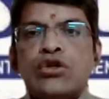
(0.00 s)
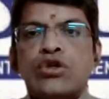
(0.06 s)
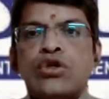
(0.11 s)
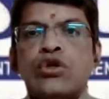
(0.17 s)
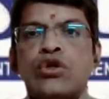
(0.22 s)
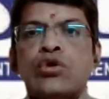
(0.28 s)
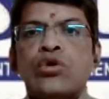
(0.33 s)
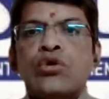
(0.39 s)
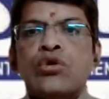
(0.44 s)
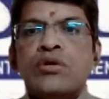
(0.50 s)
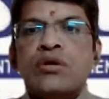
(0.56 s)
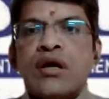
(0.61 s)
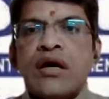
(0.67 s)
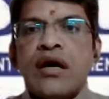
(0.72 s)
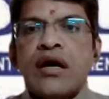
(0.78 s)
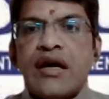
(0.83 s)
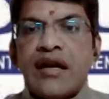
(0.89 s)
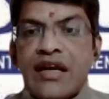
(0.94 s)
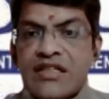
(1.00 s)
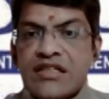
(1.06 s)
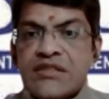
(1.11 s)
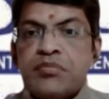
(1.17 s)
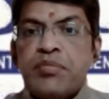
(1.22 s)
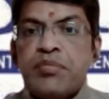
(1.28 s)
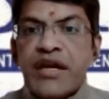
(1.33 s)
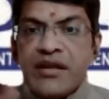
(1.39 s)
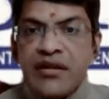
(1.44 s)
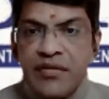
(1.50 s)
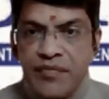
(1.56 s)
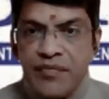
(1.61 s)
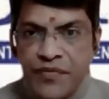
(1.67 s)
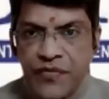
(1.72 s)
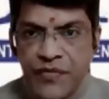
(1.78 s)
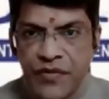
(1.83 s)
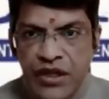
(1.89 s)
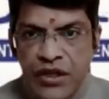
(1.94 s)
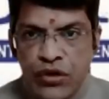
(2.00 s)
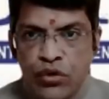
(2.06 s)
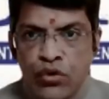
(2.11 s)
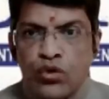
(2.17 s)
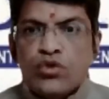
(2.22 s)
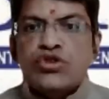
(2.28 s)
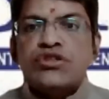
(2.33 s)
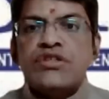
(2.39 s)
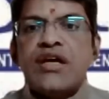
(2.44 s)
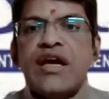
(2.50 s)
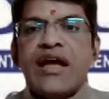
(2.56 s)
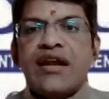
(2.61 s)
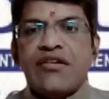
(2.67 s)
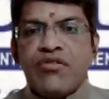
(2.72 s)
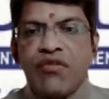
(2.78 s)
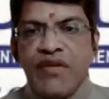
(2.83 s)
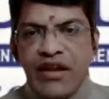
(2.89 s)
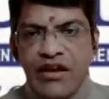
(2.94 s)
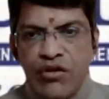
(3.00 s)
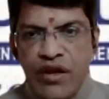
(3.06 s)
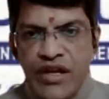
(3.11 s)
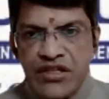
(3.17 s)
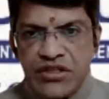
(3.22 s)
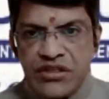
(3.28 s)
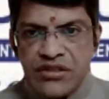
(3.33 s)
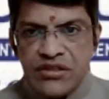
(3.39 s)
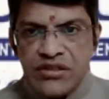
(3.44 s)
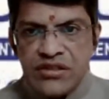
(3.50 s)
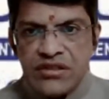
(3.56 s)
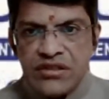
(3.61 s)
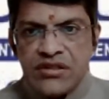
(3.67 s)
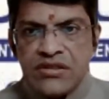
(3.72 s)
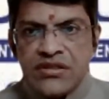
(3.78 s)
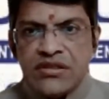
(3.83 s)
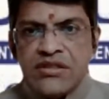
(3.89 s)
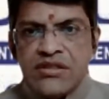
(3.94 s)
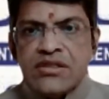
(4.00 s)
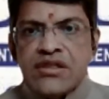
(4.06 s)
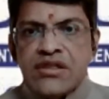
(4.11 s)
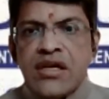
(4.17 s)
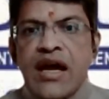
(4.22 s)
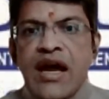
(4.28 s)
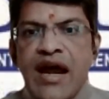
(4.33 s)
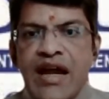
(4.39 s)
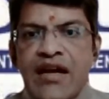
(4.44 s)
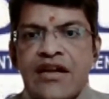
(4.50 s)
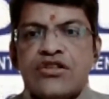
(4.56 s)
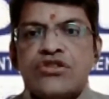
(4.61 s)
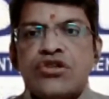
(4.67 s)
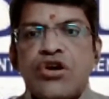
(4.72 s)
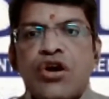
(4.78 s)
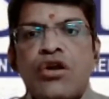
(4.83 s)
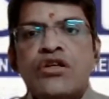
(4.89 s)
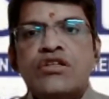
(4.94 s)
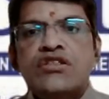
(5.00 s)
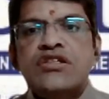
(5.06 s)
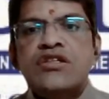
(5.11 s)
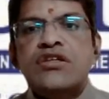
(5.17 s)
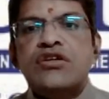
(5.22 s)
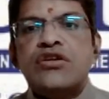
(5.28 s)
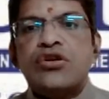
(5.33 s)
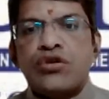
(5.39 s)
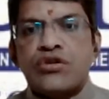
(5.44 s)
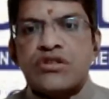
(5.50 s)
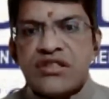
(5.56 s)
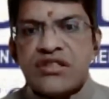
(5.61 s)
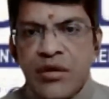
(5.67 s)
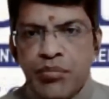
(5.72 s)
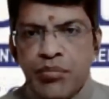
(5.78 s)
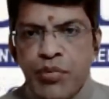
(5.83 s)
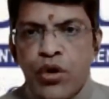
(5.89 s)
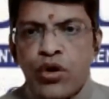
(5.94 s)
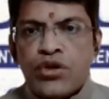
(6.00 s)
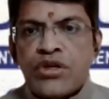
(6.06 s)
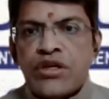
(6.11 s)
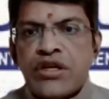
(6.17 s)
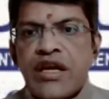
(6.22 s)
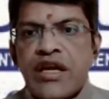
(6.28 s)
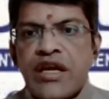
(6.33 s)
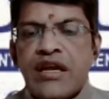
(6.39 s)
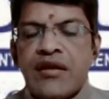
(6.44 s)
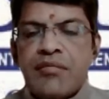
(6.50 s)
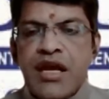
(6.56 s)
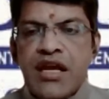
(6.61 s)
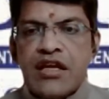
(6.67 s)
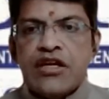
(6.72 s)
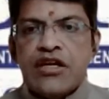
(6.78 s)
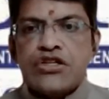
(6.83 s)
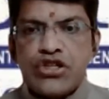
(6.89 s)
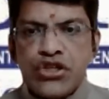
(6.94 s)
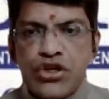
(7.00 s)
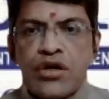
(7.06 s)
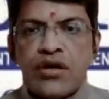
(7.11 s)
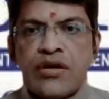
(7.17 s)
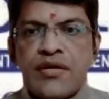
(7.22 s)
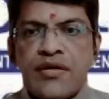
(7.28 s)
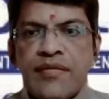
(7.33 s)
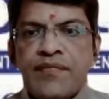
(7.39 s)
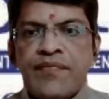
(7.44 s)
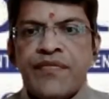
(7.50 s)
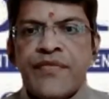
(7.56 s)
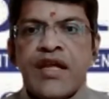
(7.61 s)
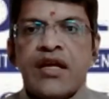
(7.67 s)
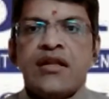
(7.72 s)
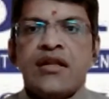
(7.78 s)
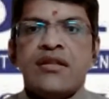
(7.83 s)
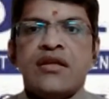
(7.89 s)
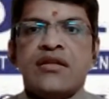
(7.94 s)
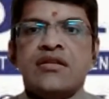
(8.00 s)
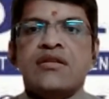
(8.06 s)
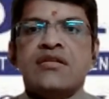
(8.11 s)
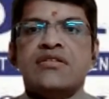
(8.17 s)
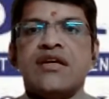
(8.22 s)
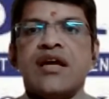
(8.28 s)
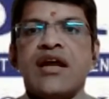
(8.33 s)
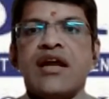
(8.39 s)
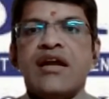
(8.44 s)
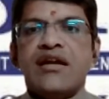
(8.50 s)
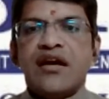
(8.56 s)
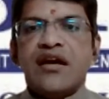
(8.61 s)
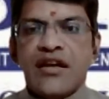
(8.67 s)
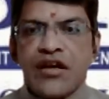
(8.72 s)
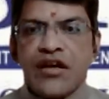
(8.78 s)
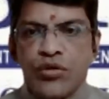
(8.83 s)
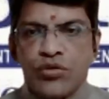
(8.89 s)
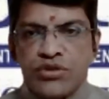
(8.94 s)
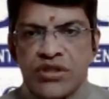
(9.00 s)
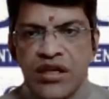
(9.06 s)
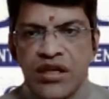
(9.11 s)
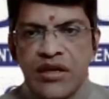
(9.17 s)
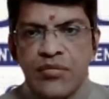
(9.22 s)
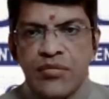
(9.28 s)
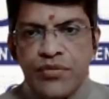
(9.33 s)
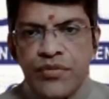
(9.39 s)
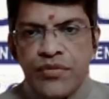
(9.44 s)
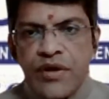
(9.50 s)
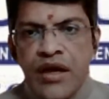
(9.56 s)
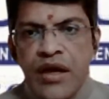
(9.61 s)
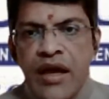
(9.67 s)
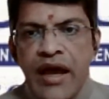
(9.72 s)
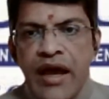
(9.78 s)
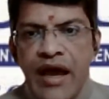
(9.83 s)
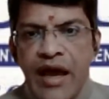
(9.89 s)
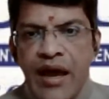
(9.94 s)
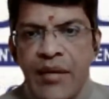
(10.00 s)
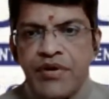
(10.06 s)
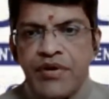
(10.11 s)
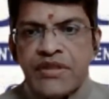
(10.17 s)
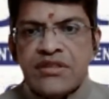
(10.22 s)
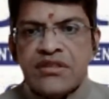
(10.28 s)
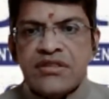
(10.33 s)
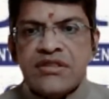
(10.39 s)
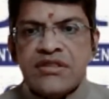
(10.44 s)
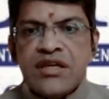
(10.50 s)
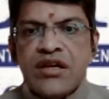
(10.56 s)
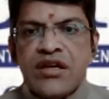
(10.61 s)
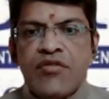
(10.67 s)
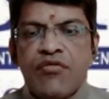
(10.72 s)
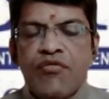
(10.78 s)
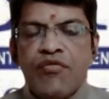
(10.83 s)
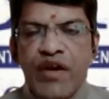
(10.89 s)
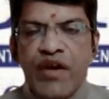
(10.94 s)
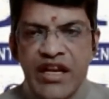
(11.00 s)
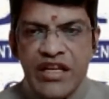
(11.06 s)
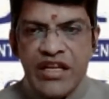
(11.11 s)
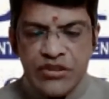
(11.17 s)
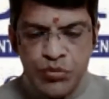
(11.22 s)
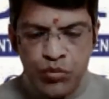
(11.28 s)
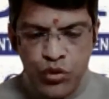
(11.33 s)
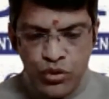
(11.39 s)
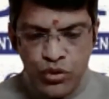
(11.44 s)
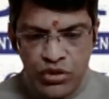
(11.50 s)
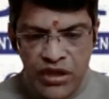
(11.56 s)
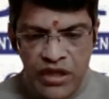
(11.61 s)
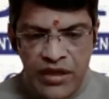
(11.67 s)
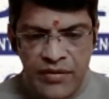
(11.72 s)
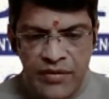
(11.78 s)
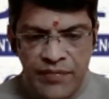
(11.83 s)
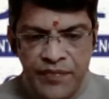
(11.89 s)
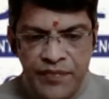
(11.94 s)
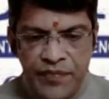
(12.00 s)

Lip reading: to respect the rules and regulations and solicit your support in making sure that this entire counseling happens very smoothly,